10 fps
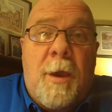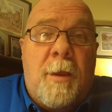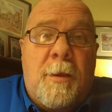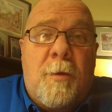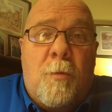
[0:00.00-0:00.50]

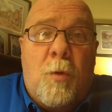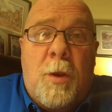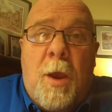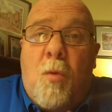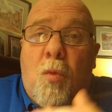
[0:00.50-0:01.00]
God,
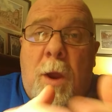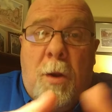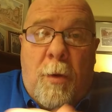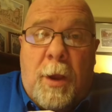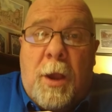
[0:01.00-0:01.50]
when that
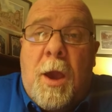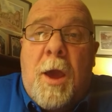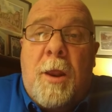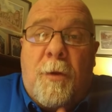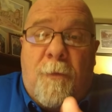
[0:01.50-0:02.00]
rhetoric of
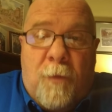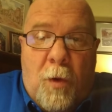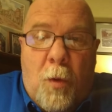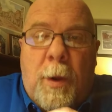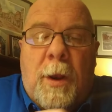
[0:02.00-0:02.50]
God is
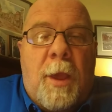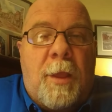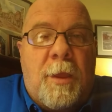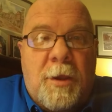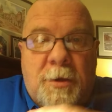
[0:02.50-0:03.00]
flowing
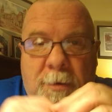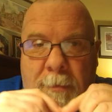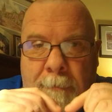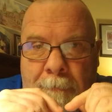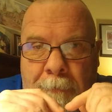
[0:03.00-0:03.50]
like this
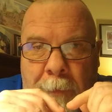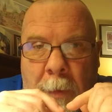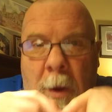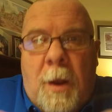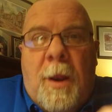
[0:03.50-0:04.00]

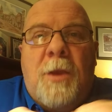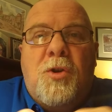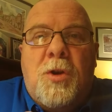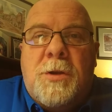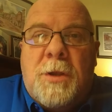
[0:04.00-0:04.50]

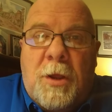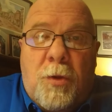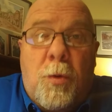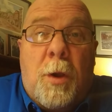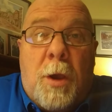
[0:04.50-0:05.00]
electricity
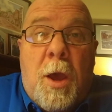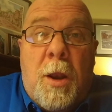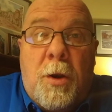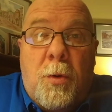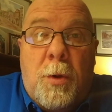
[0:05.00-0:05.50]
through a
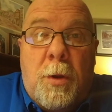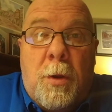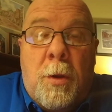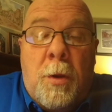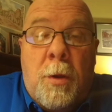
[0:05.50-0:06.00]
conduit,
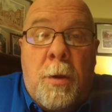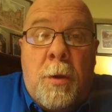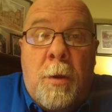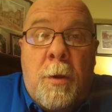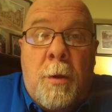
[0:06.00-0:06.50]

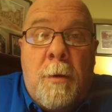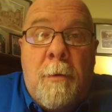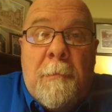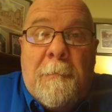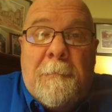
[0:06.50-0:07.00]

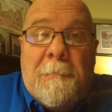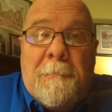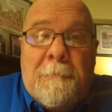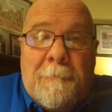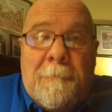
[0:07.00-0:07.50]
hmm,